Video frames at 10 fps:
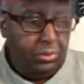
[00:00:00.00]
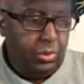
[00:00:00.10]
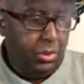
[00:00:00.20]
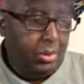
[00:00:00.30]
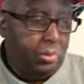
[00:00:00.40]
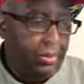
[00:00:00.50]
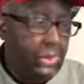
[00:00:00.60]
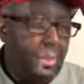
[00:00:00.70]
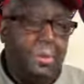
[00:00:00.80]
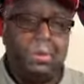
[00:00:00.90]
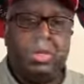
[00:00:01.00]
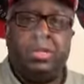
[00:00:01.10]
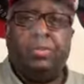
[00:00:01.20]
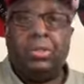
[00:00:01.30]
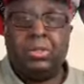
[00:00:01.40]
Okay, and I always like
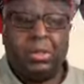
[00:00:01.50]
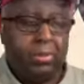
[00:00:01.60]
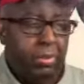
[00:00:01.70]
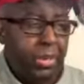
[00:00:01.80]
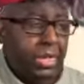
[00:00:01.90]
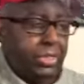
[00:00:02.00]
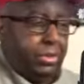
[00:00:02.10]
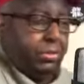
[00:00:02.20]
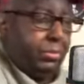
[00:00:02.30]
to finish off with a match.